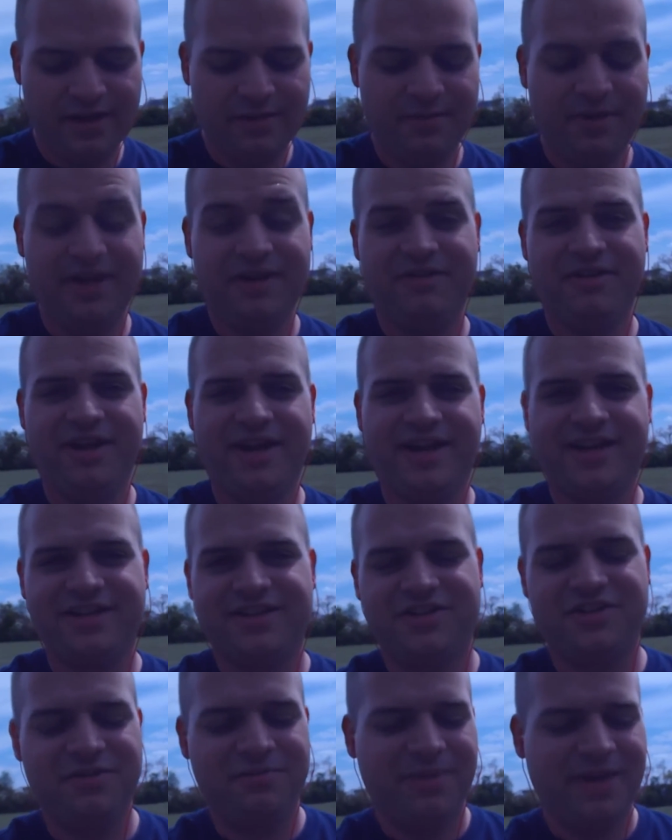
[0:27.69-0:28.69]
Anyway, I got
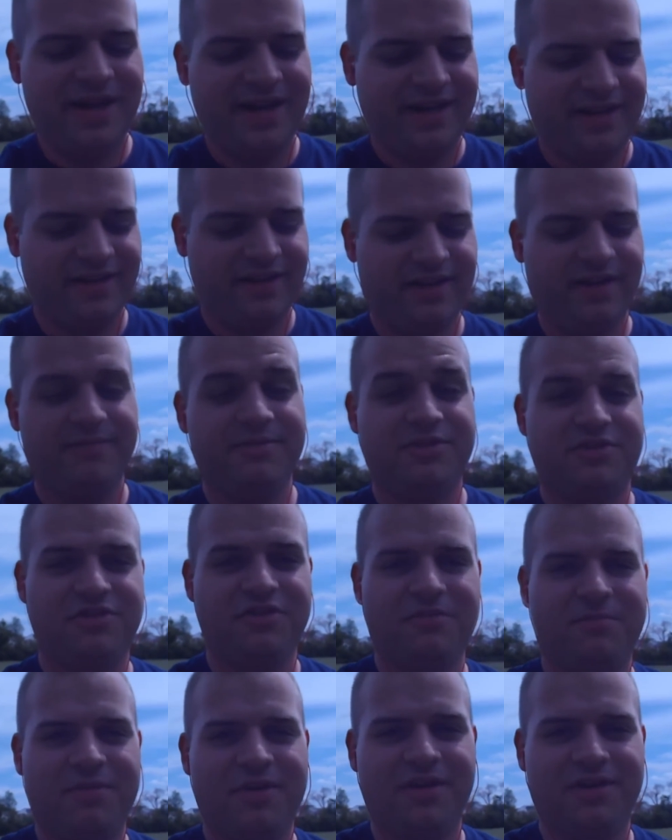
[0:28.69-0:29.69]
this new bike. I'm in
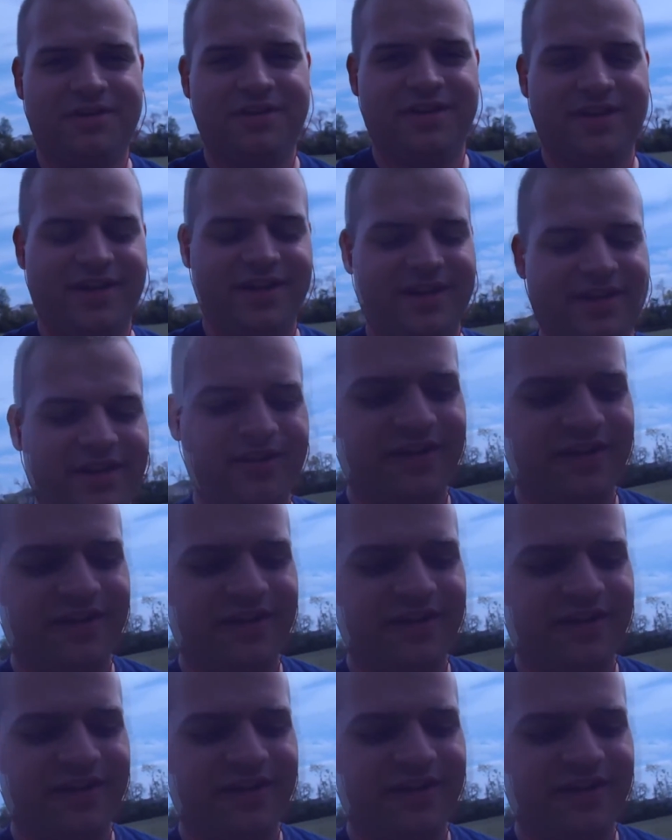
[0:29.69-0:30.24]
Shoaff Park today.